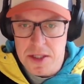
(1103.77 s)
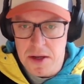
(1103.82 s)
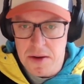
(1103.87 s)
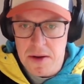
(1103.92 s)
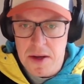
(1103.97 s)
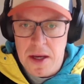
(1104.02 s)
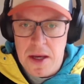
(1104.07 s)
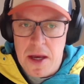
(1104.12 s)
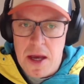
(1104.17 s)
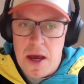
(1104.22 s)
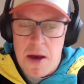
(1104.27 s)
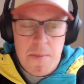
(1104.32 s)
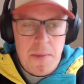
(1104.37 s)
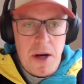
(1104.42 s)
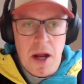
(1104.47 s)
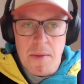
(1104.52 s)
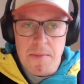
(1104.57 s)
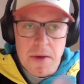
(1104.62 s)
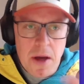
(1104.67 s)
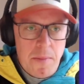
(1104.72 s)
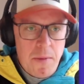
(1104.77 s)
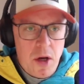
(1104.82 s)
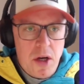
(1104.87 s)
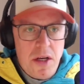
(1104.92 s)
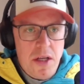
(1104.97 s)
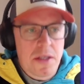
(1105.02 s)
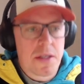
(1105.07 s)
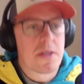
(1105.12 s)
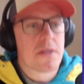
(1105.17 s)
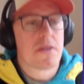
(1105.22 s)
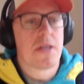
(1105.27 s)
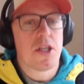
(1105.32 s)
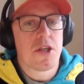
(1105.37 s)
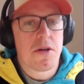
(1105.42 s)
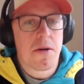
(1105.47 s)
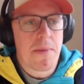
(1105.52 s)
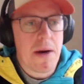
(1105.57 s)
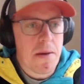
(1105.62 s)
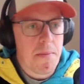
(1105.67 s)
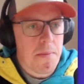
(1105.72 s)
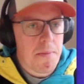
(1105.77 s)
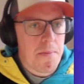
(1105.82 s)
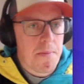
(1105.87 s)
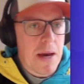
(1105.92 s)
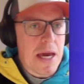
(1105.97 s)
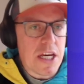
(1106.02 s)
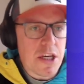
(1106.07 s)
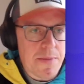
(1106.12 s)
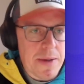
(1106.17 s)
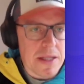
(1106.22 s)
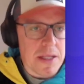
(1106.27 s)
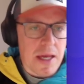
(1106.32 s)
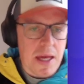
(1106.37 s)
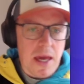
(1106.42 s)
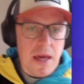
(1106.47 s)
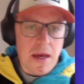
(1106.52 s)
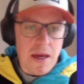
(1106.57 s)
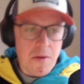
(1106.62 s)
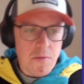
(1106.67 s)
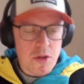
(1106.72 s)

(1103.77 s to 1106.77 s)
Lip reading: So, but I'm not going to teach you about page building here.